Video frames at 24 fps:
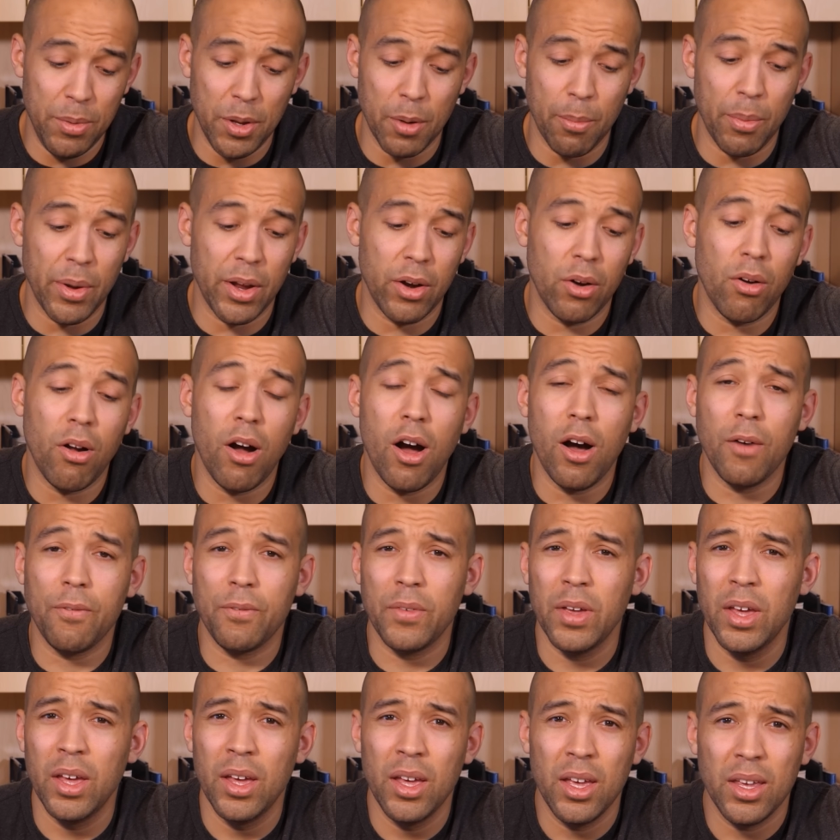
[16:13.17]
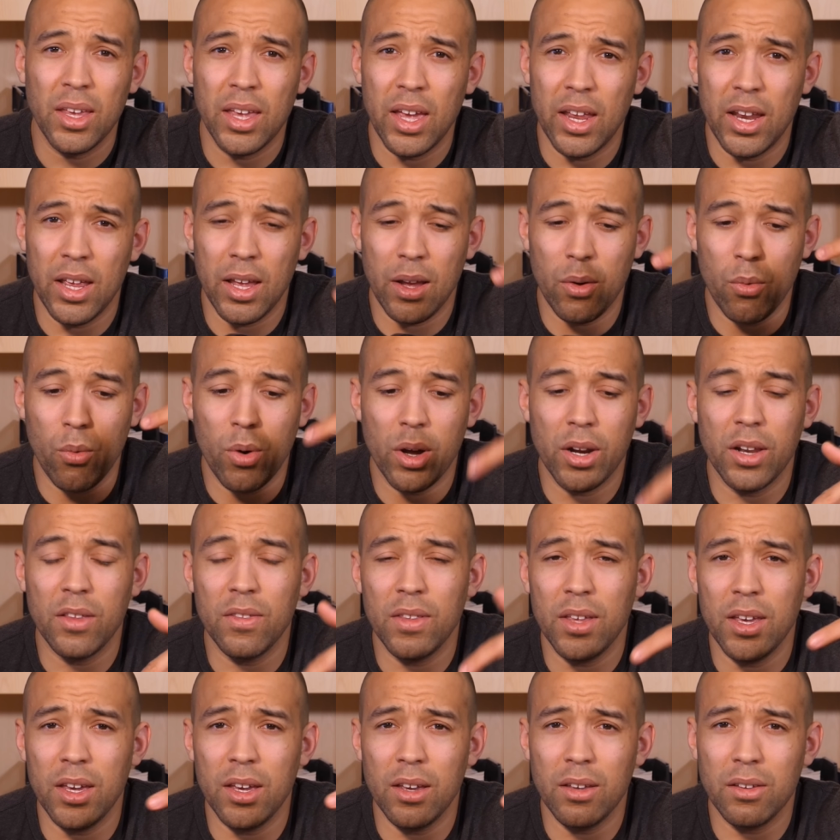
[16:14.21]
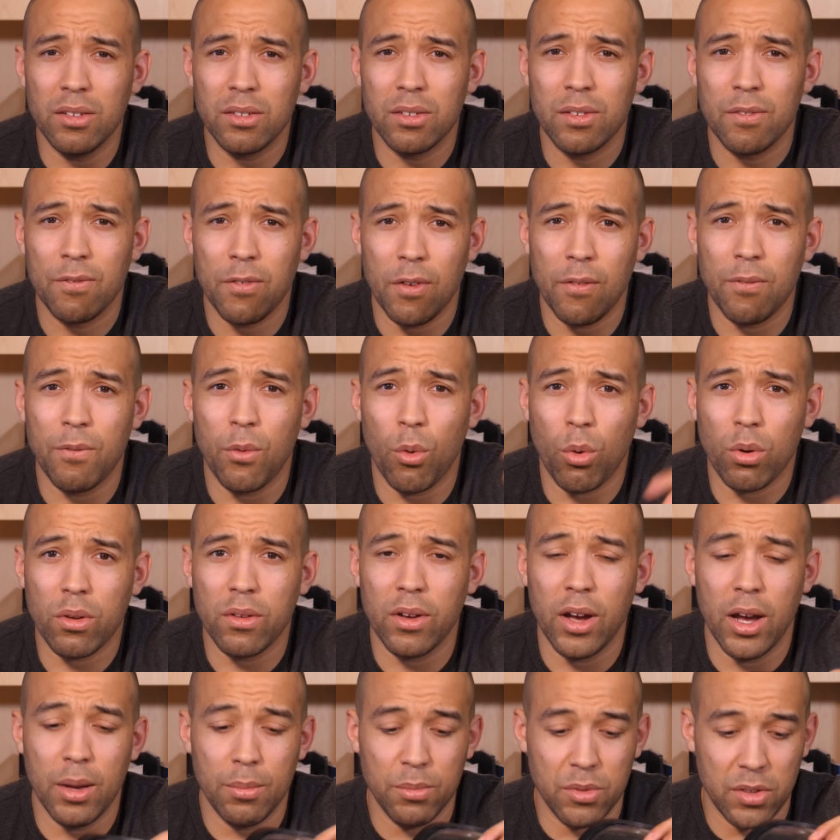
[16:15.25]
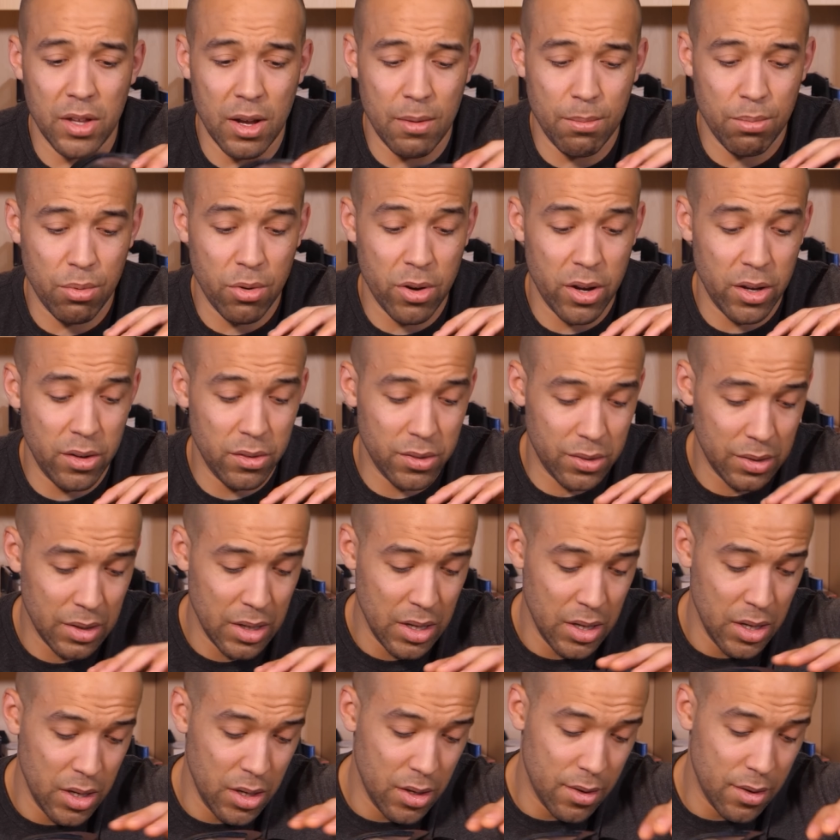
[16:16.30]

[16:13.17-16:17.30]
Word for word: You're better off getting one of these for 4 times that price.